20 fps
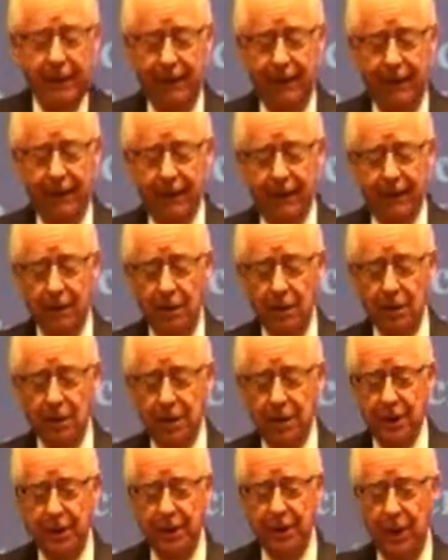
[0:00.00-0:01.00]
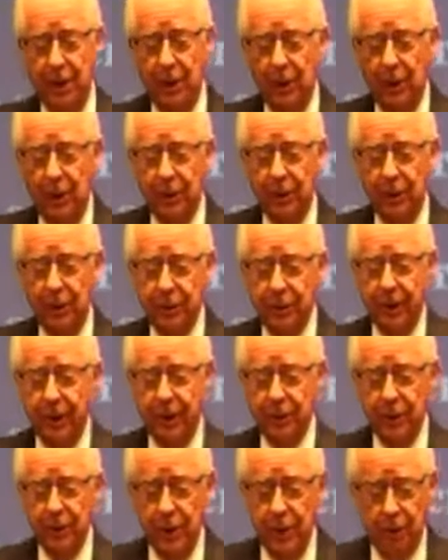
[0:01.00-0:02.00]
even among some that call
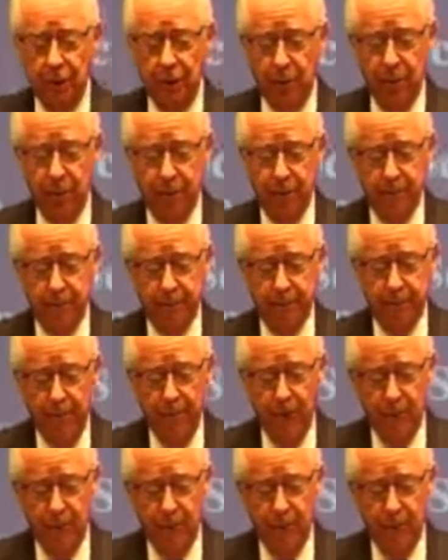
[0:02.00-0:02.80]
themselves Christian.